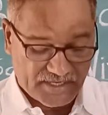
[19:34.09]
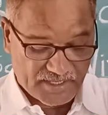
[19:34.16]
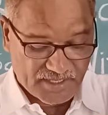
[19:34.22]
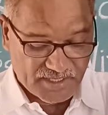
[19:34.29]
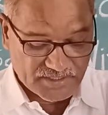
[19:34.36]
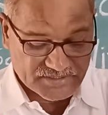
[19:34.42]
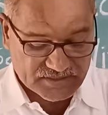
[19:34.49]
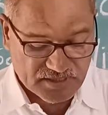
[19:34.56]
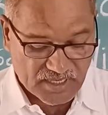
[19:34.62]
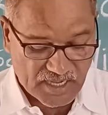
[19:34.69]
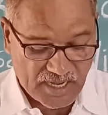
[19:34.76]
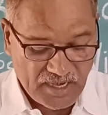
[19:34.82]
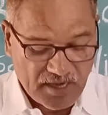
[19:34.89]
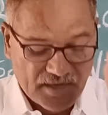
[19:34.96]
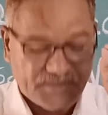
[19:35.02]
is
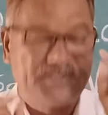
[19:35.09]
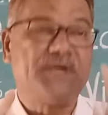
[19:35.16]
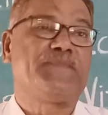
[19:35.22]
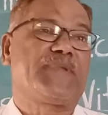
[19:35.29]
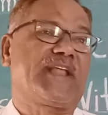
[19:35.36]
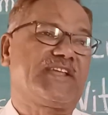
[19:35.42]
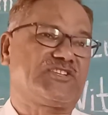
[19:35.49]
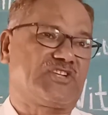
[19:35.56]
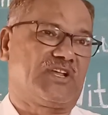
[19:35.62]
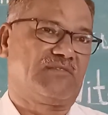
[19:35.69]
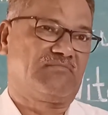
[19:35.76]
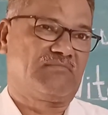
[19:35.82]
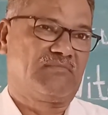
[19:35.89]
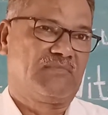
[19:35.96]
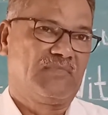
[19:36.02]
a depression.